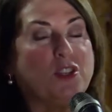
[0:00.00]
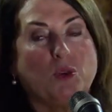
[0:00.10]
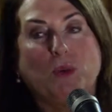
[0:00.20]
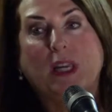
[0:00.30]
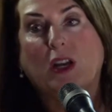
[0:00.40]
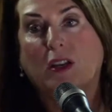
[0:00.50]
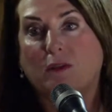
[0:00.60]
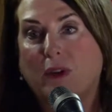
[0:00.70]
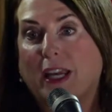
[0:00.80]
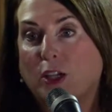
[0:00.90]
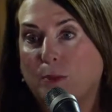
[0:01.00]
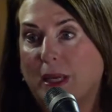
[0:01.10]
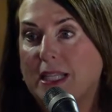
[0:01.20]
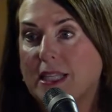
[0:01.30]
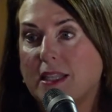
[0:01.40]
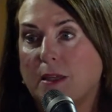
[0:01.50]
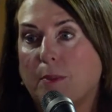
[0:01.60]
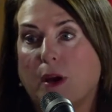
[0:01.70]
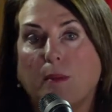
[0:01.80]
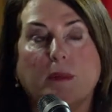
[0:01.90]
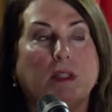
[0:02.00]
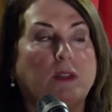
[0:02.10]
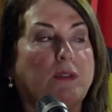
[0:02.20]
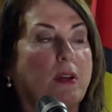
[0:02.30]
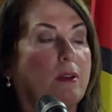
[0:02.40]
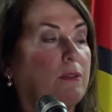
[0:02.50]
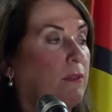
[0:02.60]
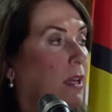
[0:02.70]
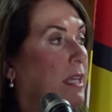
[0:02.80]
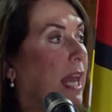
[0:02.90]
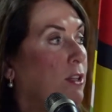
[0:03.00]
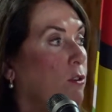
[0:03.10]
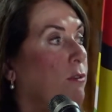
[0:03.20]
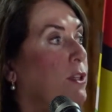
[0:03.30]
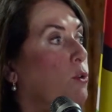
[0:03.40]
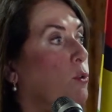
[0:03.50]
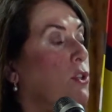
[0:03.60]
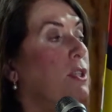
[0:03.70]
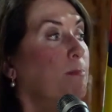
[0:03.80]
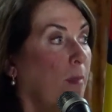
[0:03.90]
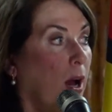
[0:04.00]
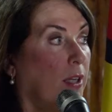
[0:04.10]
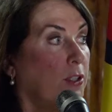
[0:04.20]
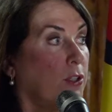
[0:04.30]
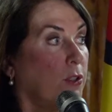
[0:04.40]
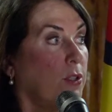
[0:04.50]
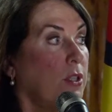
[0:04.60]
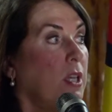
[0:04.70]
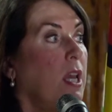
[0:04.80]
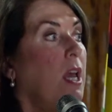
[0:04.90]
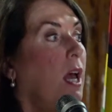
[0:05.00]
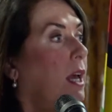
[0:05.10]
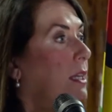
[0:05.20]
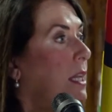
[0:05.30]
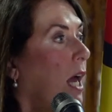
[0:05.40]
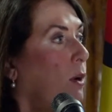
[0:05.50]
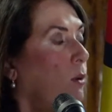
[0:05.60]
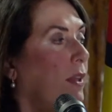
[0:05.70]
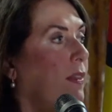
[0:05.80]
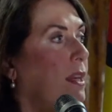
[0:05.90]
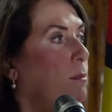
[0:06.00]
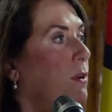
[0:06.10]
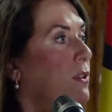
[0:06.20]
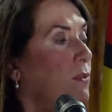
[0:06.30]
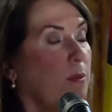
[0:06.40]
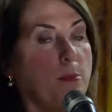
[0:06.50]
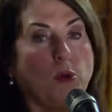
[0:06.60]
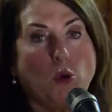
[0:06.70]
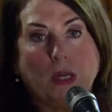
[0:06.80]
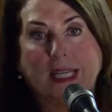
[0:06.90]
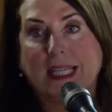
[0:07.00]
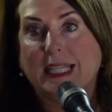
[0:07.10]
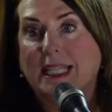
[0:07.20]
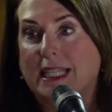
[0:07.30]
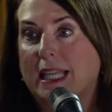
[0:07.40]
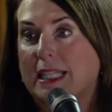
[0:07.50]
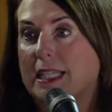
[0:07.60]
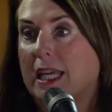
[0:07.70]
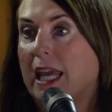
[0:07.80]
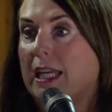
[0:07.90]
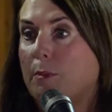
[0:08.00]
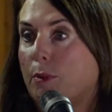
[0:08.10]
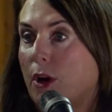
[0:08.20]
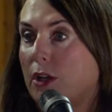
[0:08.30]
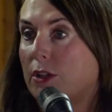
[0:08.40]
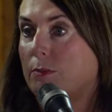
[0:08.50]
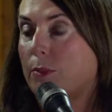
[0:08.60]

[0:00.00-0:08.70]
province of Newfoundland and Labrador has committed to working with the government of Ghana in this field. Handel Duncan, HGP Nightly News.